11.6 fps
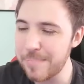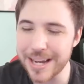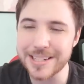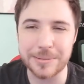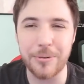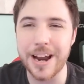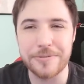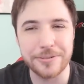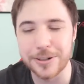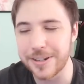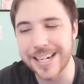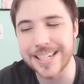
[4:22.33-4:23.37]
best
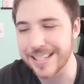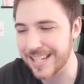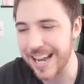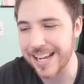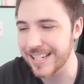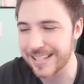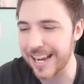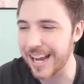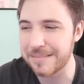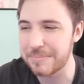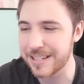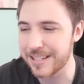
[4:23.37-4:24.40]
waifu, it's
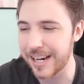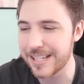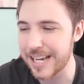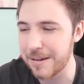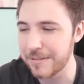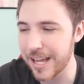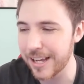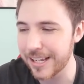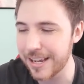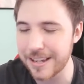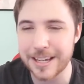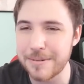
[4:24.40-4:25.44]
gotta be Saitama.
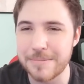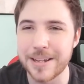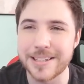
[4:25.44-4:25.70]
That give me